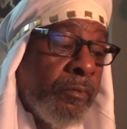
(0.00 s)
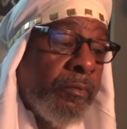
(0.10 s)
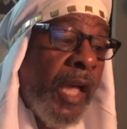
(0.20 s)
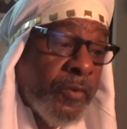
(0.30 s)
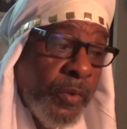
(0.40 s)

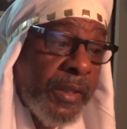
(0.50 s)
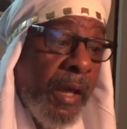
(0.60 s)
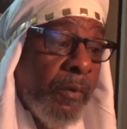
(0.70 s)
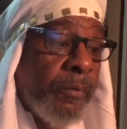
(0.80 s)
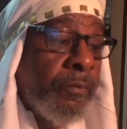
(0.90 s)
That's
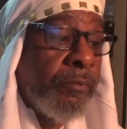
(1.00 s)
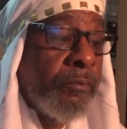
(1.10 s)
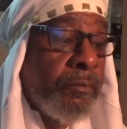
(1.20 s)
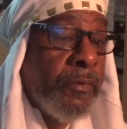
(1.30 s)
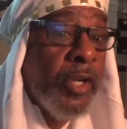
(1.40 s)
without.
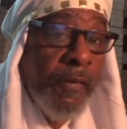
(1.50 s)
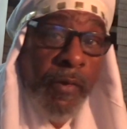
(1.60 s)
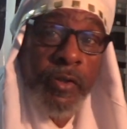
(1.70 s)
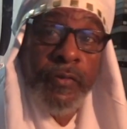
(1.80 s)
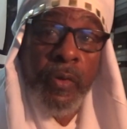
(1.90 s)
Look at
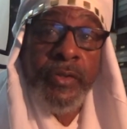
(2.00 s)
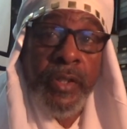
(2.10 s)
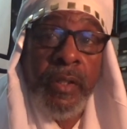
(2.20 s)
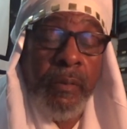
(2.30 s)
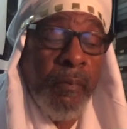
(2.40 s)
verse
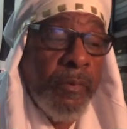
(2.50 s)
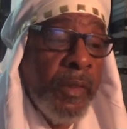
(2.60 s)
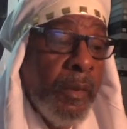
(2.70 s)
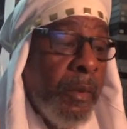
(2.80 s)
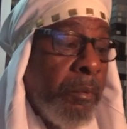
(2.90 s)
14.
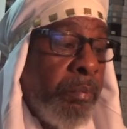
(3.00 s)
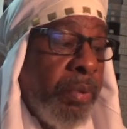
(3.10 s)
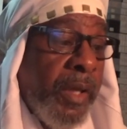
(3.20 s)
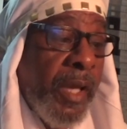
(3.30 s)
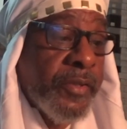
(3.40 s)

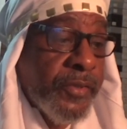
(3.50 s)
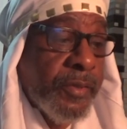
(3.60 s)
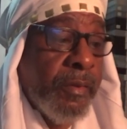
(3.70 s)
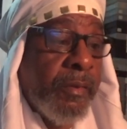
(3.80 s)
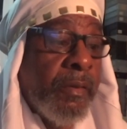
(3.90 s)

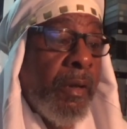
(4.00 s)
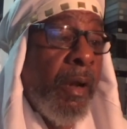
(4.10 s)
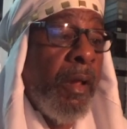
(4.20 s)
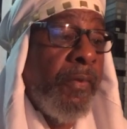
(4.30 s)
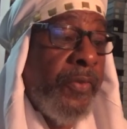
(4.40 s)
Blessed
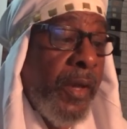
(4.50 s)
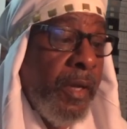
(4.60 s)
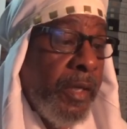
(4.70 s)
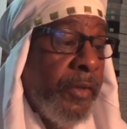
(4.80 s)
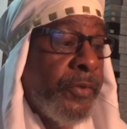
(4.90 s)
are
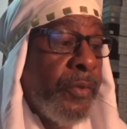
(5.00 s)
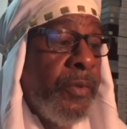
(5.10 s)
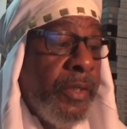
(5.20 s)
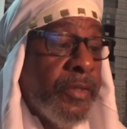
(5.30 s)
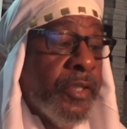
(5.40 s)
they that
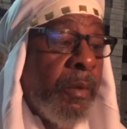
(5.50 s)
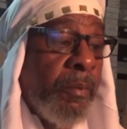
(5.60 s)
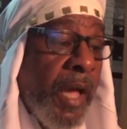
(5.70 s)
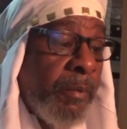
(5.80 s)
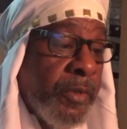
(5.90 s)
do his
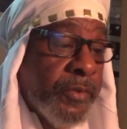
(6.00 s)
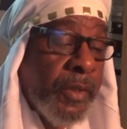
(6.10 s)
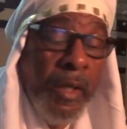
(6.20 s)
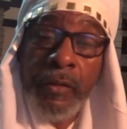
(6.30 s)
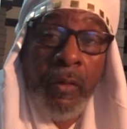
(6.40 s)

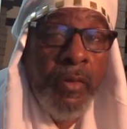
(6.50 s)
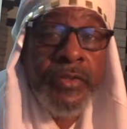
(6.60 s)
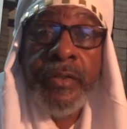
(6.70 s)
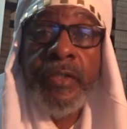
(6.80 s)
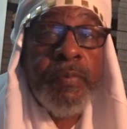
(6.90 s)
commandments. Don't
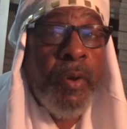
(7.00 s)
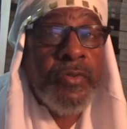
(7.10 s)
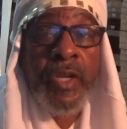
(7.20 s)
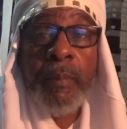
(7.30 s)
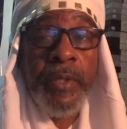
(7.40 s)
listen to these
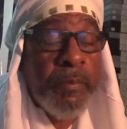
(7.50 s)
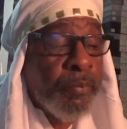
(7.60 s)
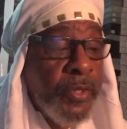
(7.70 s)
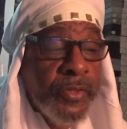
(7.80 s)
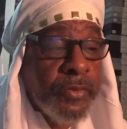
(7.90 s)
poach eating
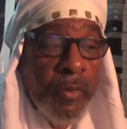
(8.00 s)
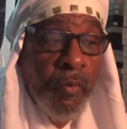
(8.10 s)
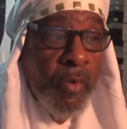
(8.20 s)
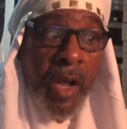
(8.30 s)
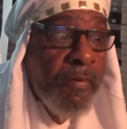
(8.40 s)
preachers or
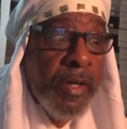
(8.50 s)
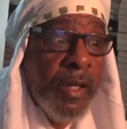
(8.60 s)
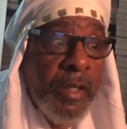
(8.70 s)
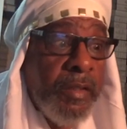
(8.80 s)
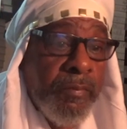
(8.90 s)
whatever
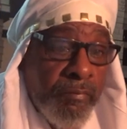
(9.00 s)
they eat